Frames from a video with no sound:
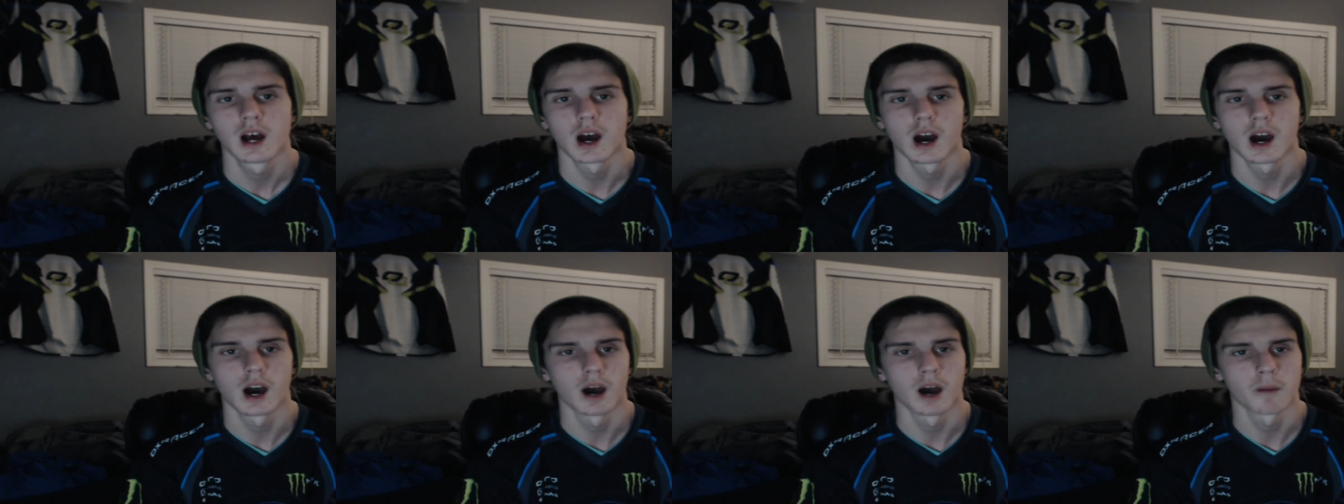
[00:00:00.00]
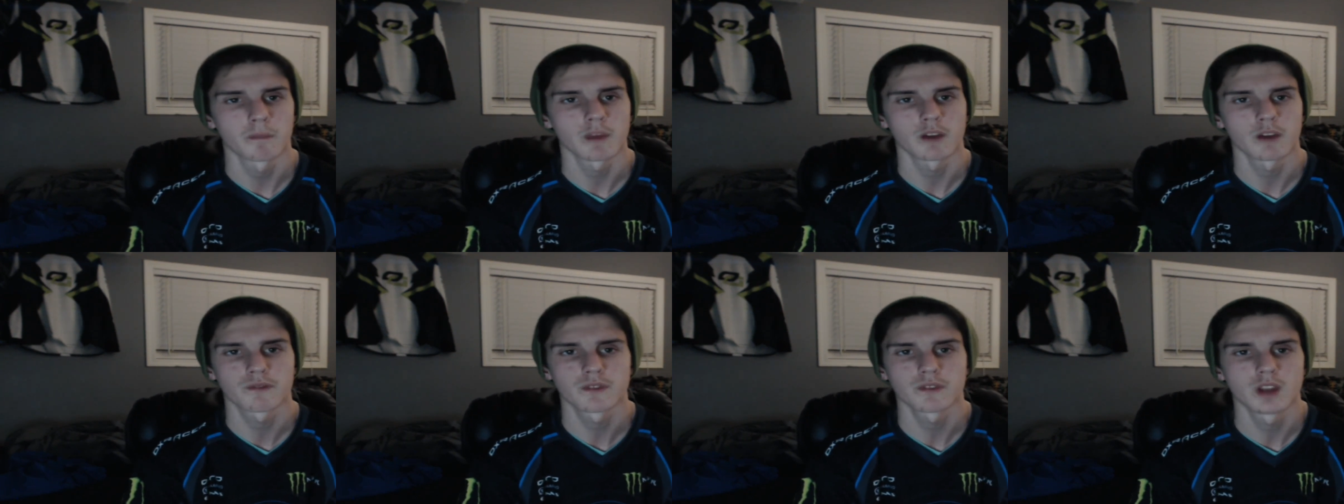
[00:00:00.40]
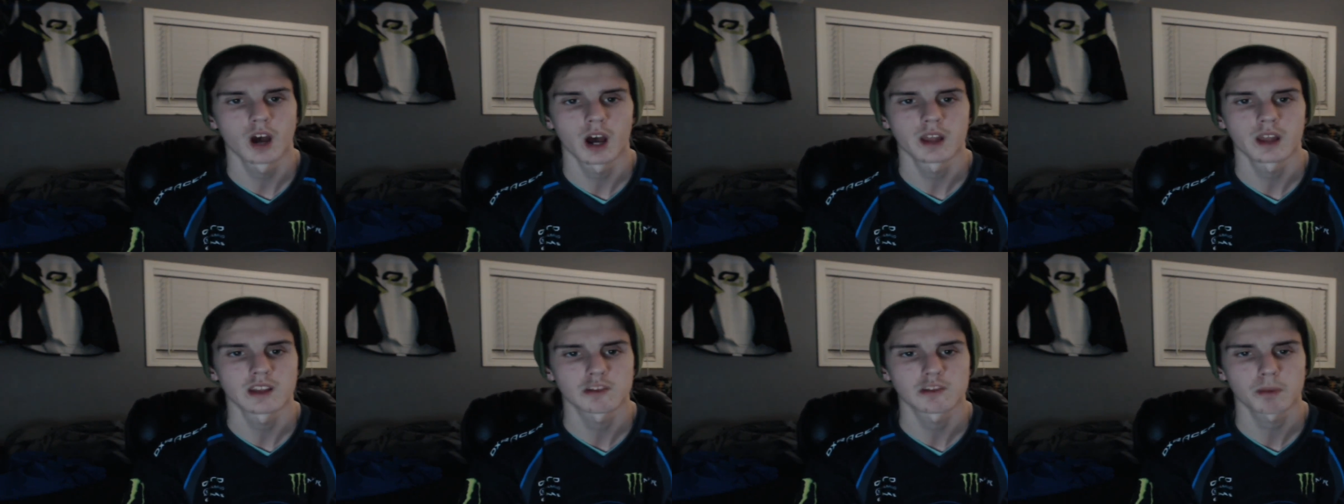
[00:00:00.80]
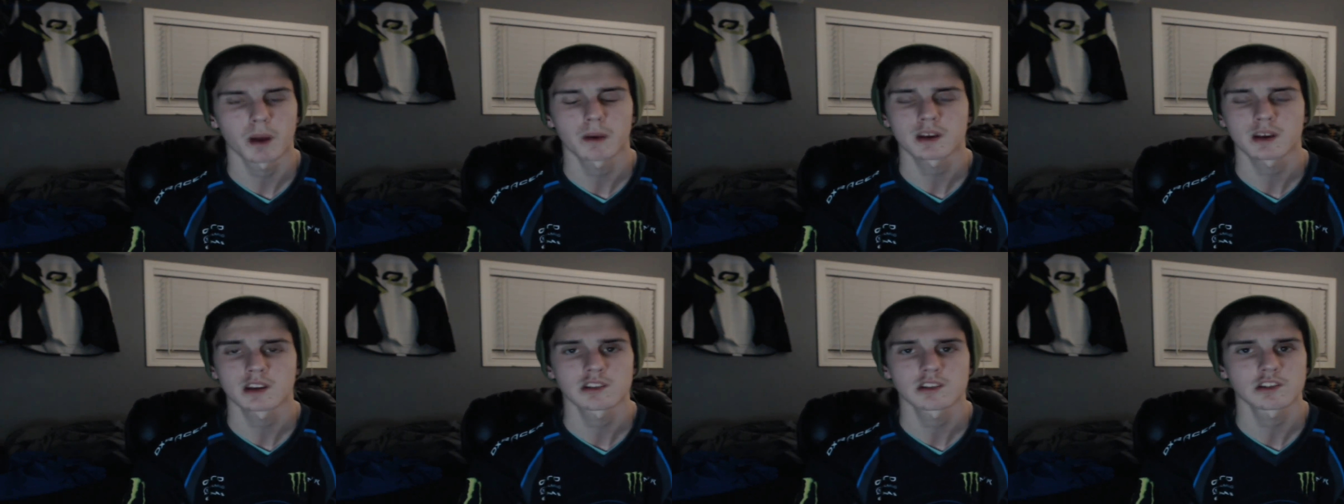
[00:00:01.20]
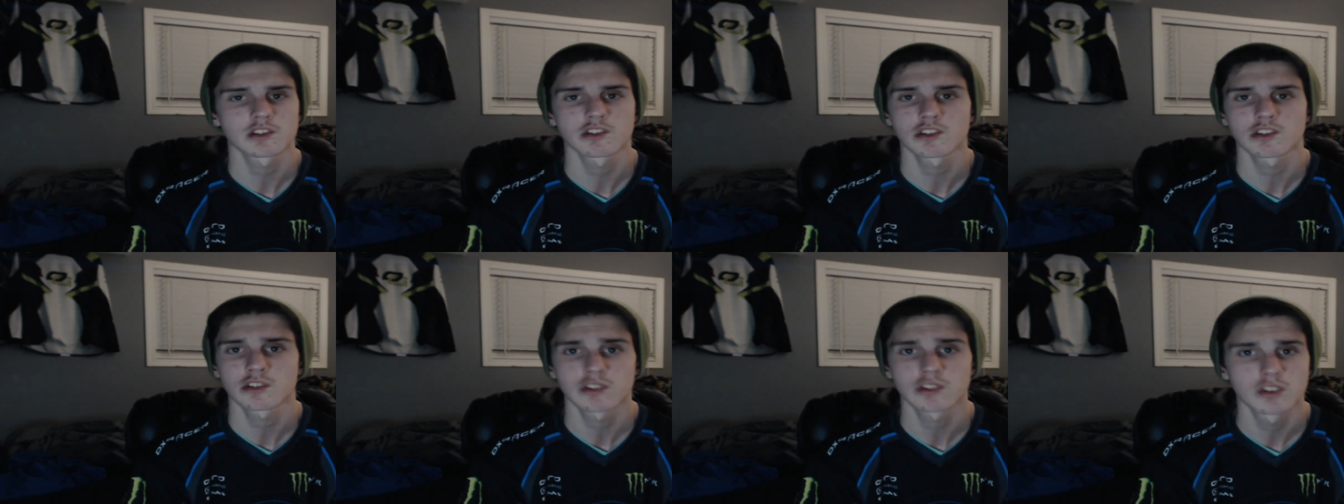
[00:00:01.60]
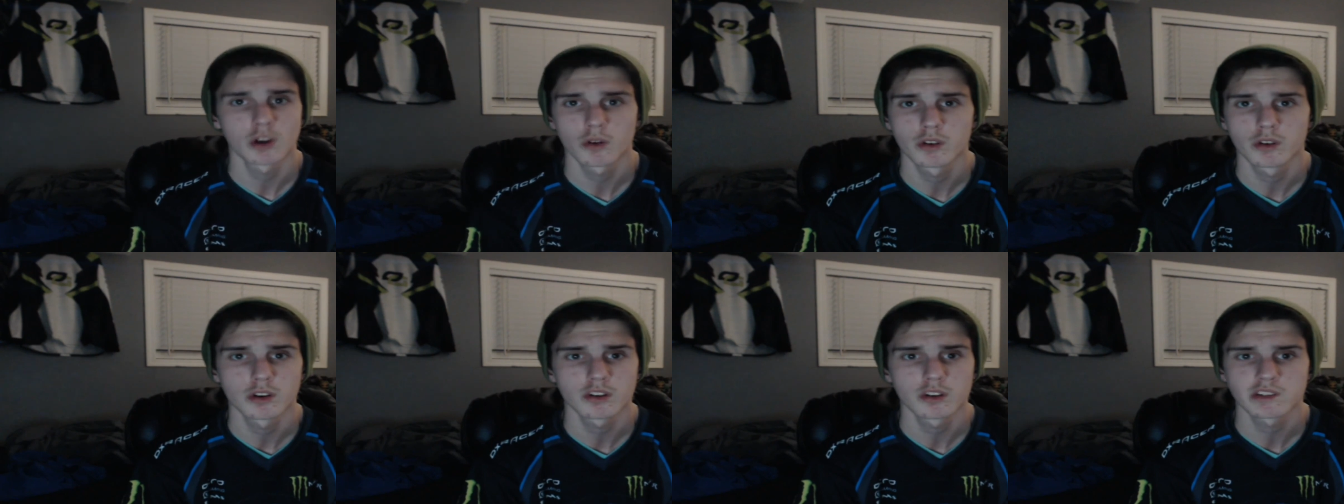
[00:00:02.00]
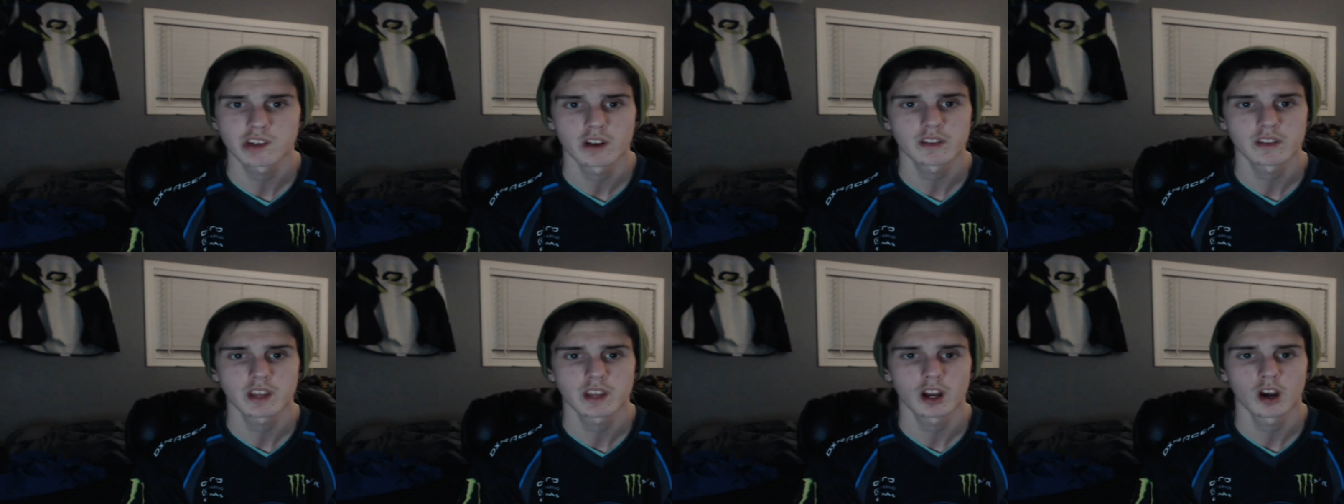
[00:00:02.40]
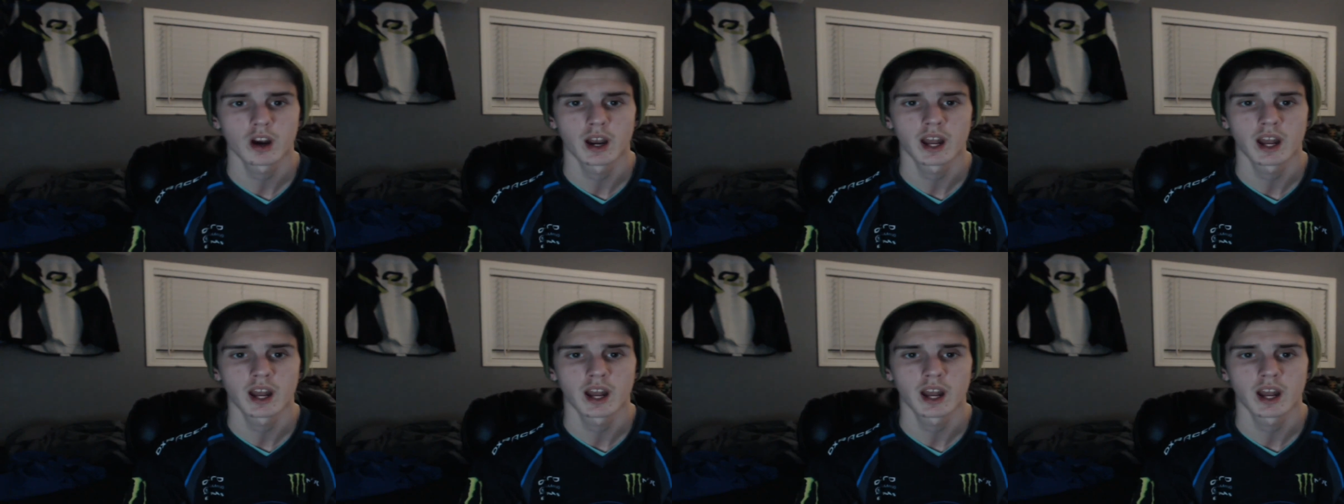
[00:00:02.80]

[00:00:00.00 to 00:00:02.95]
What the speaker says: if not, it's probably because there's just no news out there,